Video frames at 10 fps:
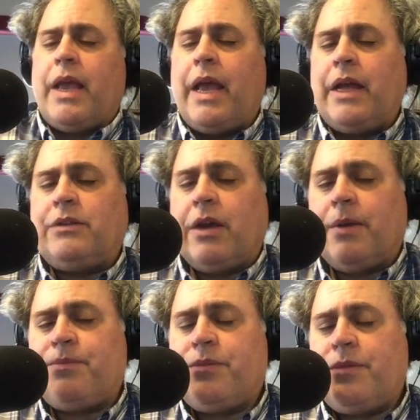And
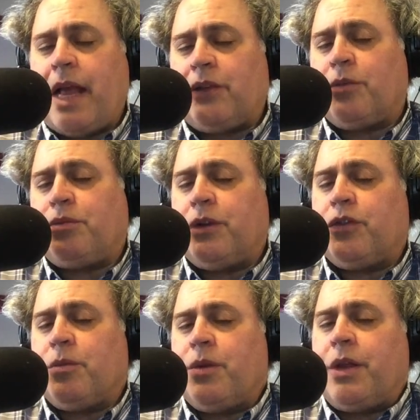that's a
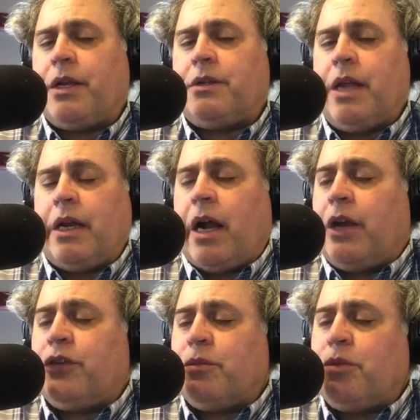principle that
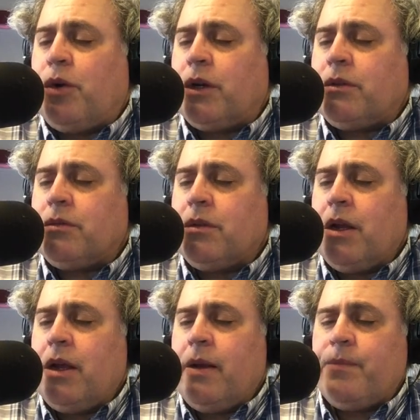I support,
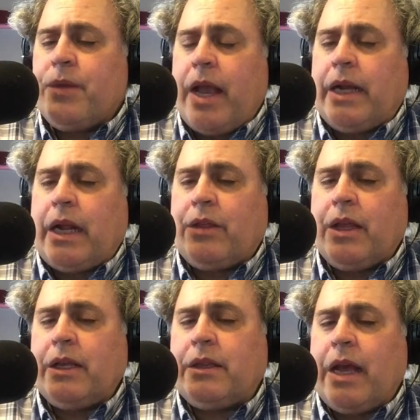and I
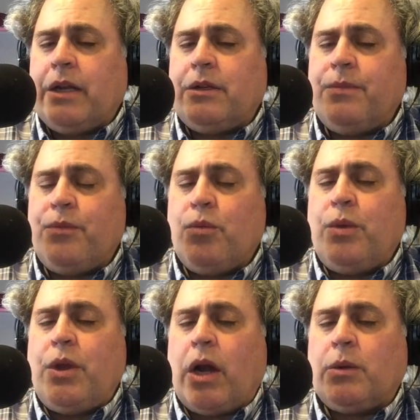think that
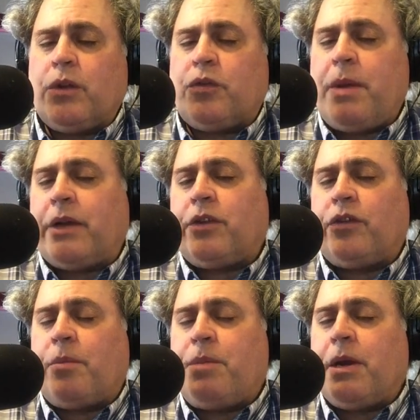we ought to expect
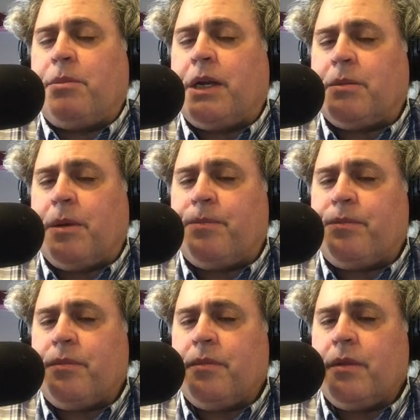as a bare
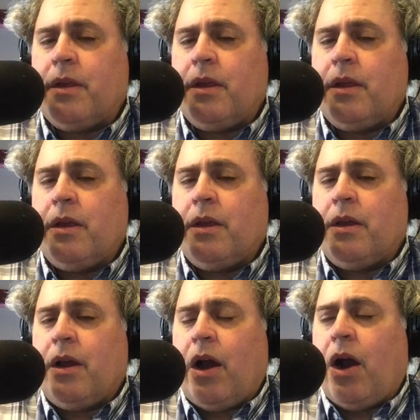minimum
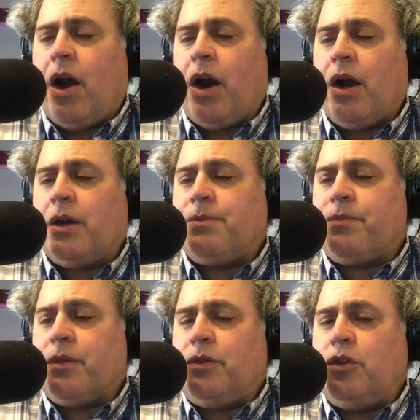our
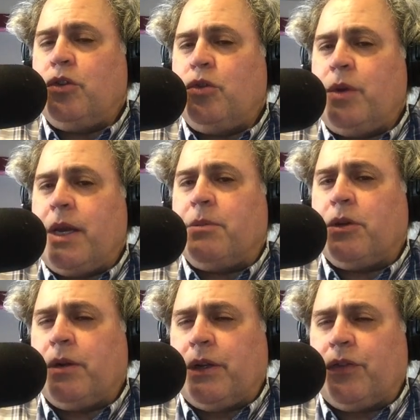new
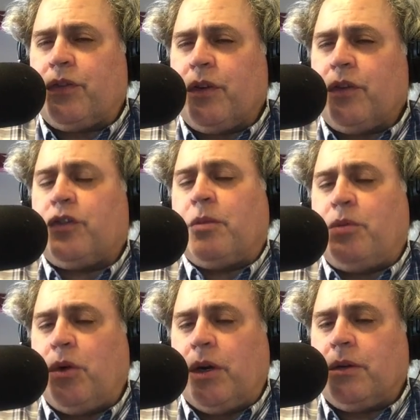immigrants'
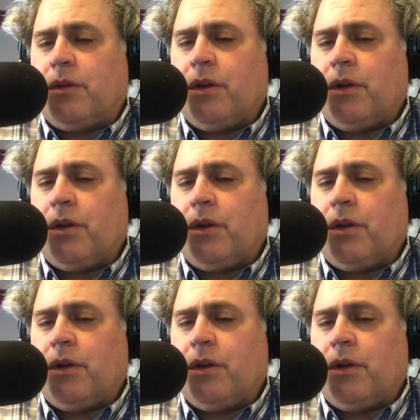support.